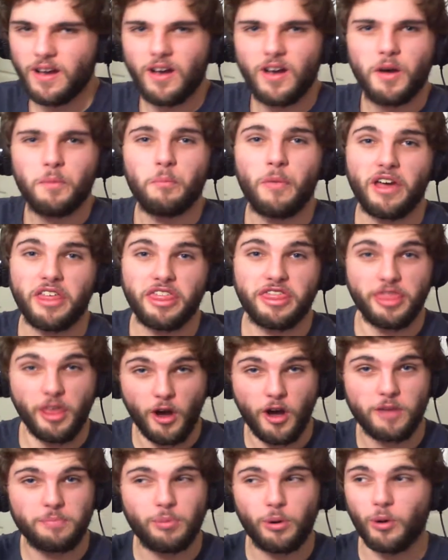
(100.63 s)
My
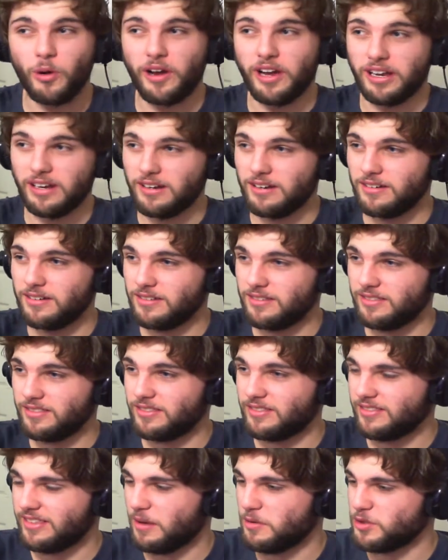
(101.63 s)
third point,
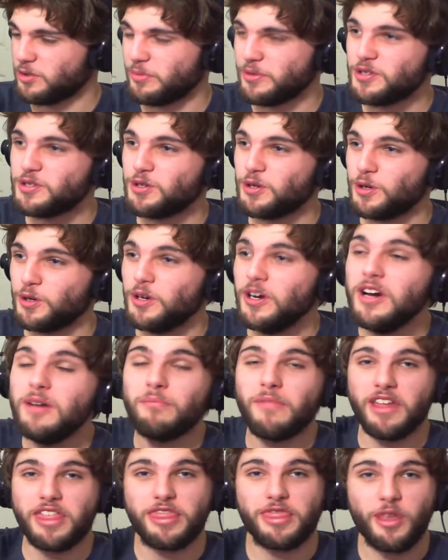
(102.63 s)
that was almost two. My
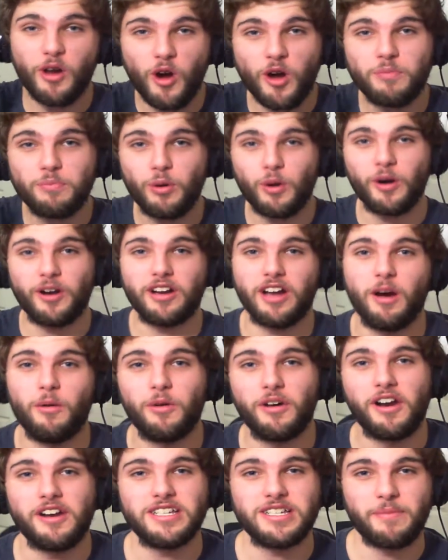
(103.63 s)
third point I
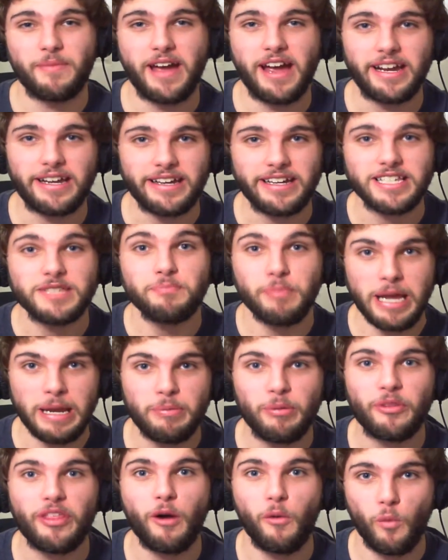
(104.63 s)
wanted to make is people
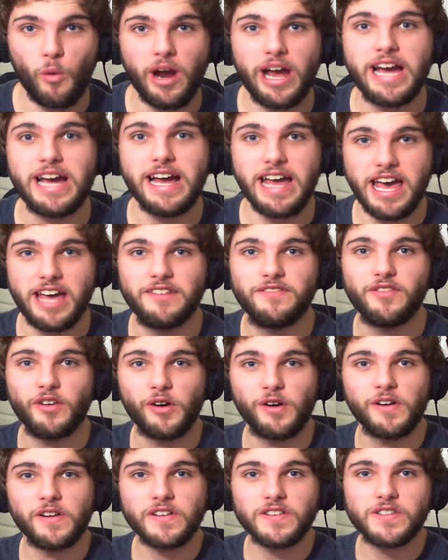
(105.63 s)
that wear
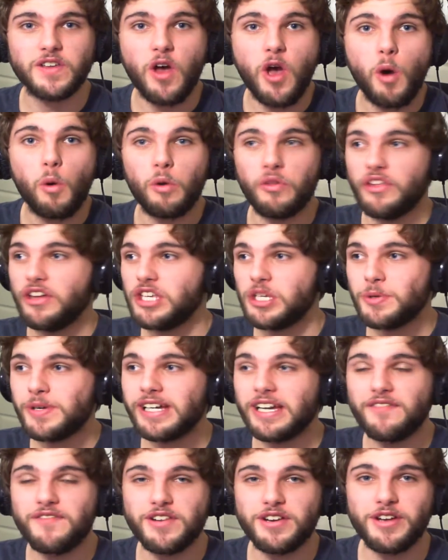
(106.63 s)
headphones when they're doing a
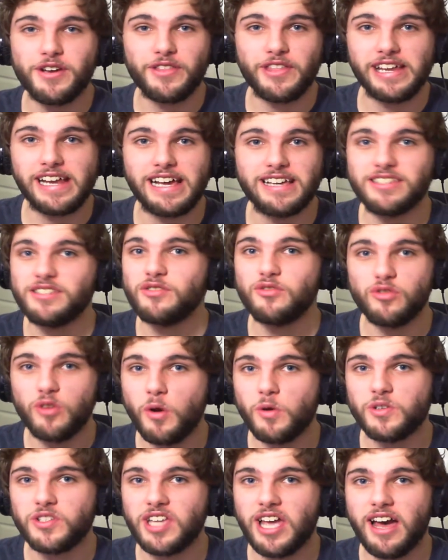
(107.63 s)
video that has no
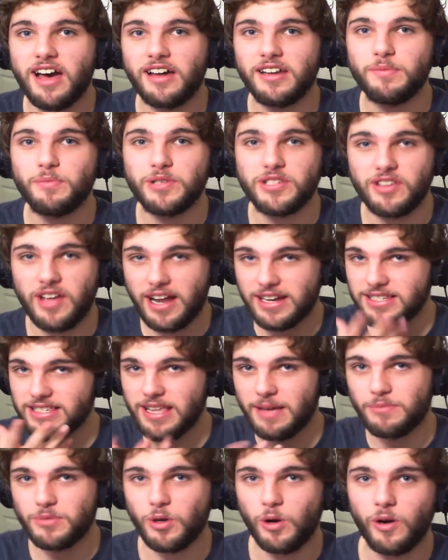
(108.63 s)
sound besides them
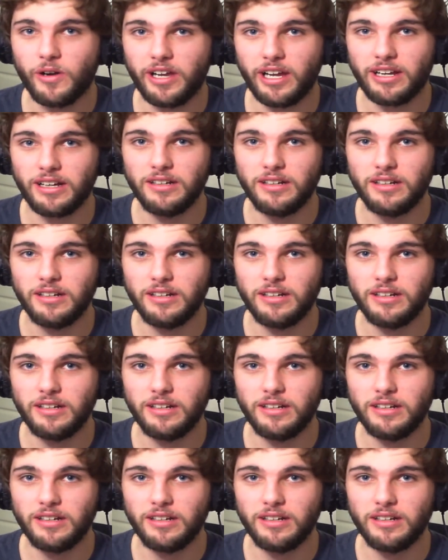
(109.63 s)
talking.